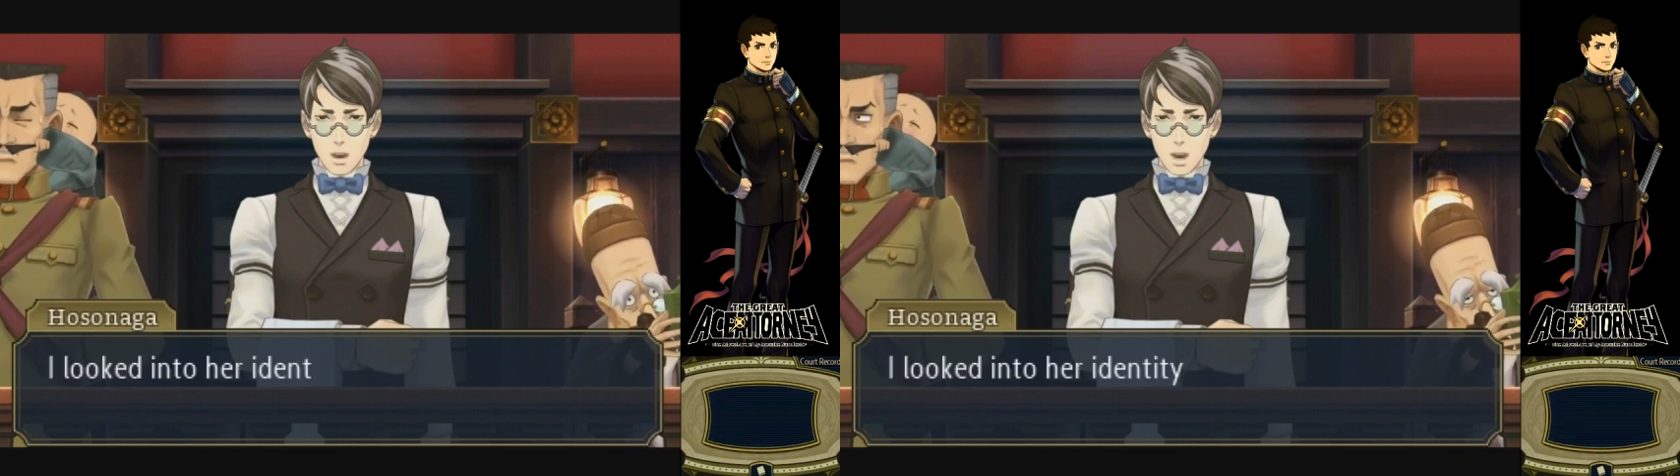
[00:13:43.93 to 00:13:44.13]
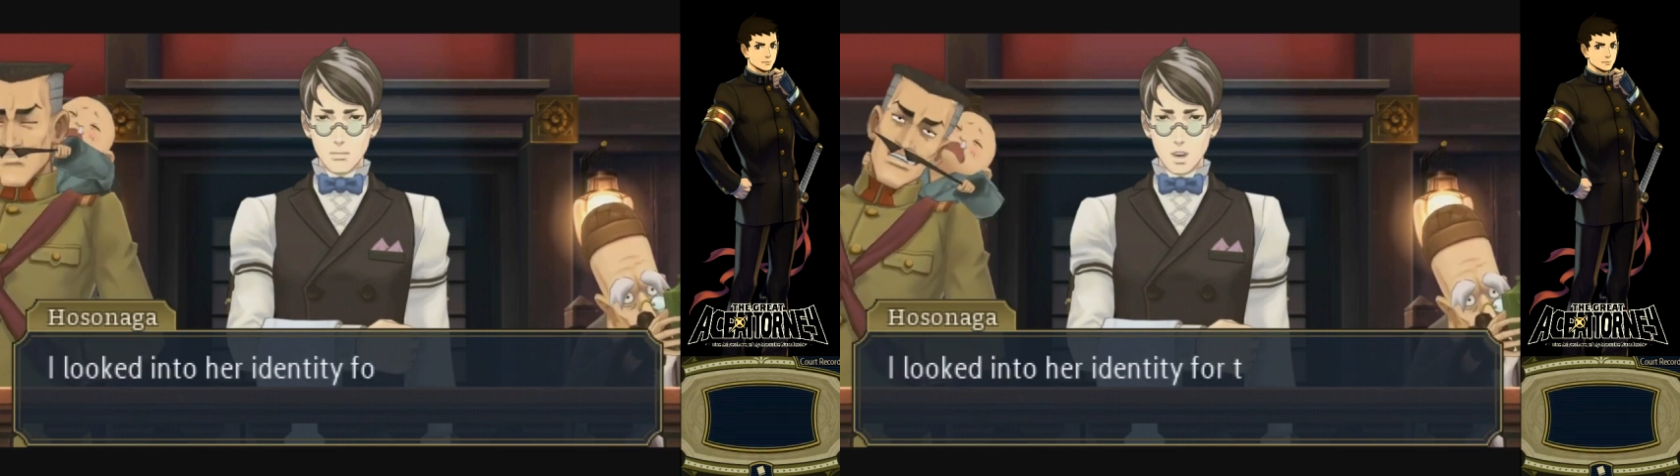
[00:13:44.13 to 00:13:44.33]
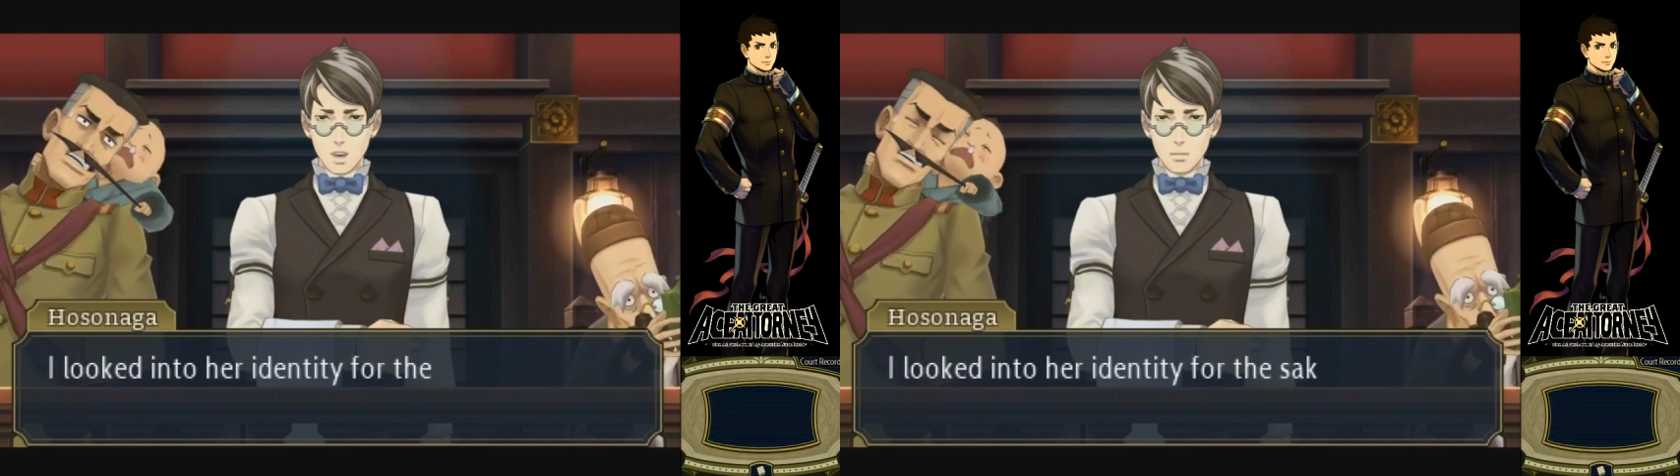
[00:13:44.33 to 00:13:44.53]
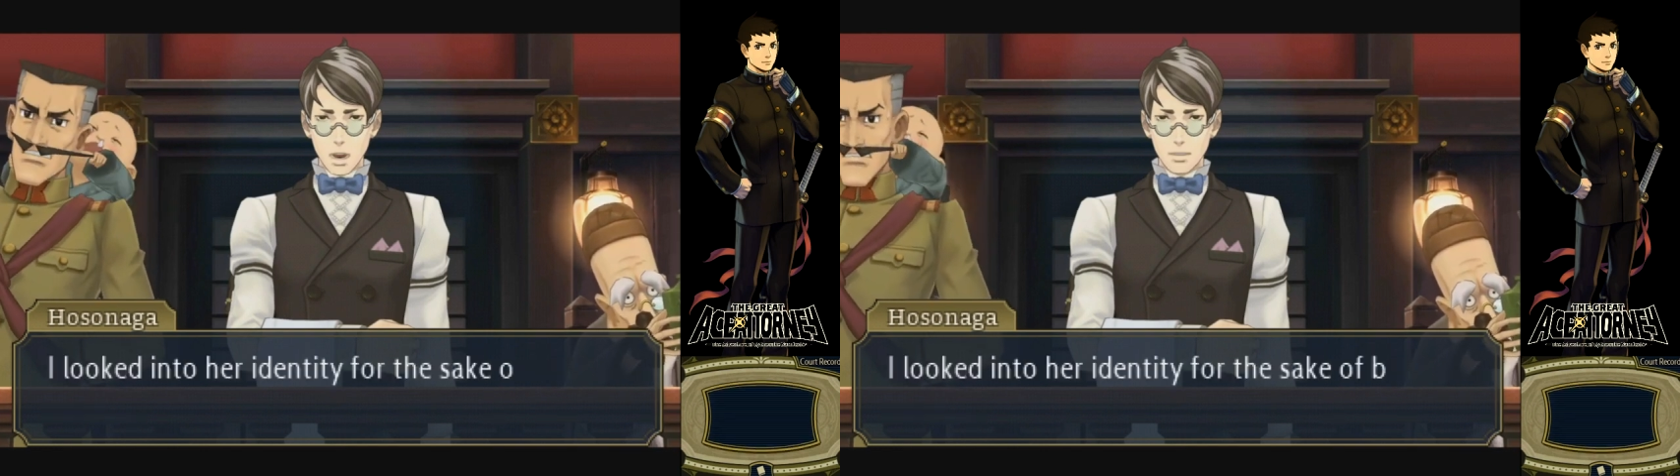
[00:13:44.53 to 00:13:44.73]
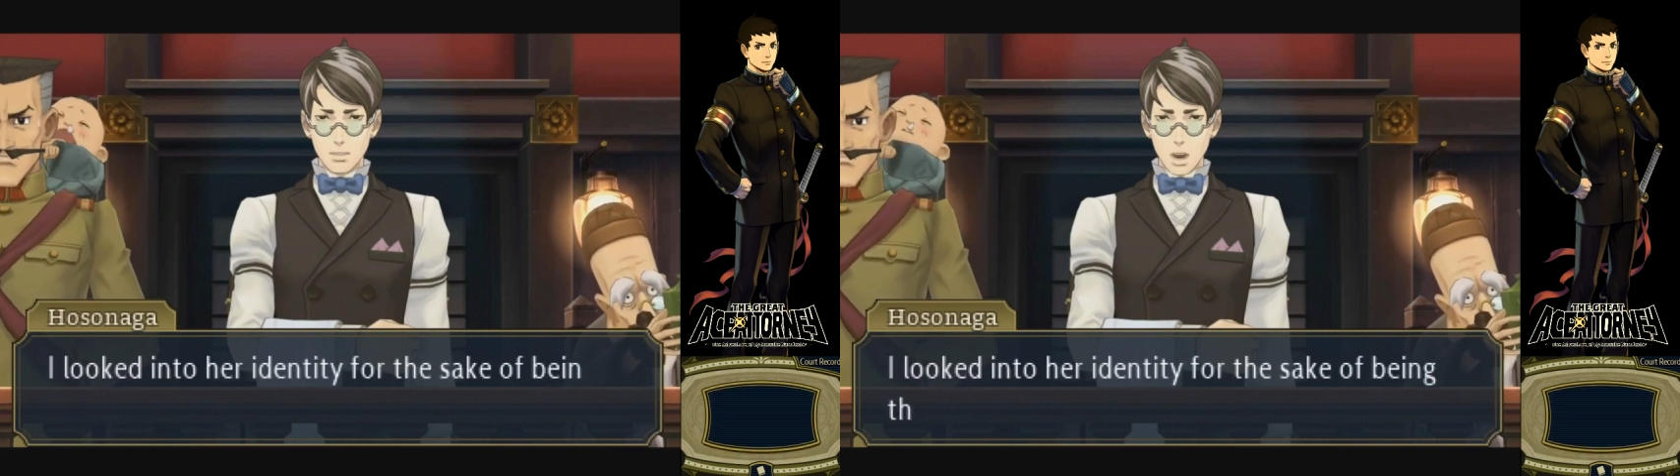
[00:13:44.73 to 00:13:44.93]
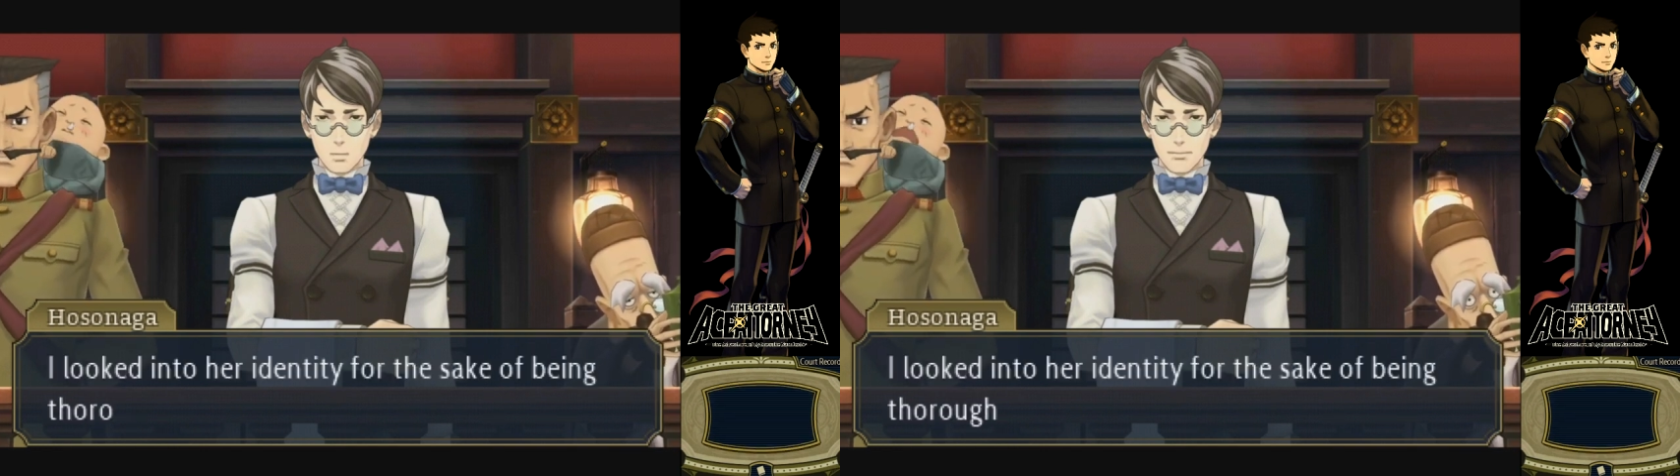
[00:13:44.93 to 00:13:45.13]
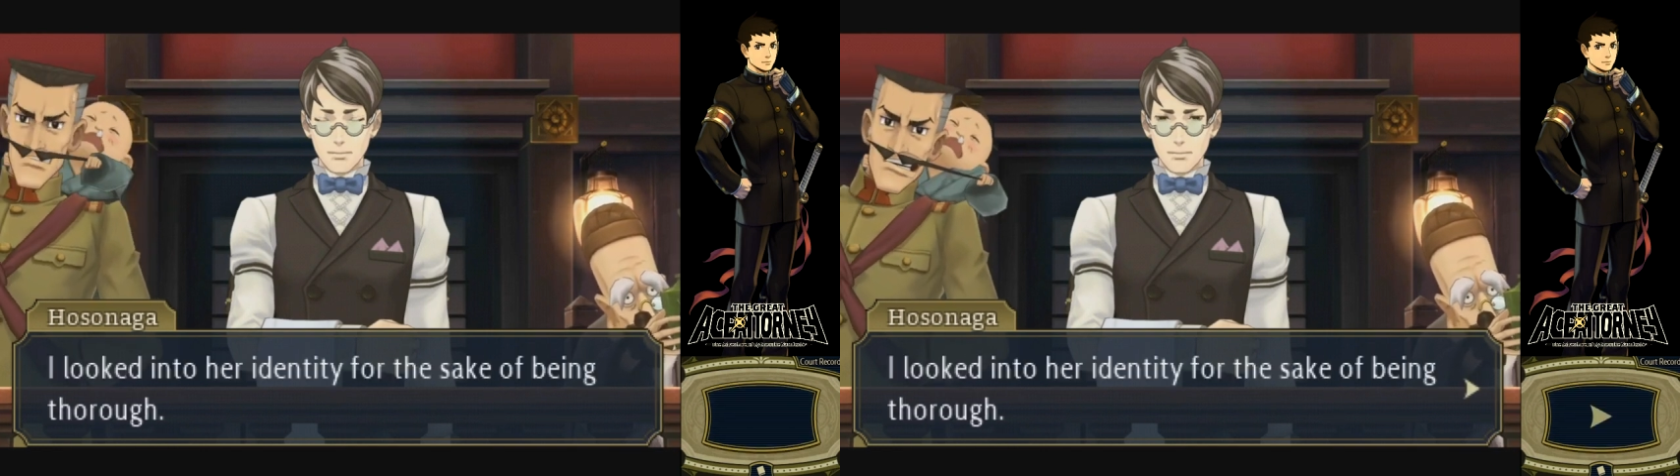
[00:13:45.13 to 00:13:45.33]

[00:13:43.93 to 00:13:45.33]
I looked into identity for the sake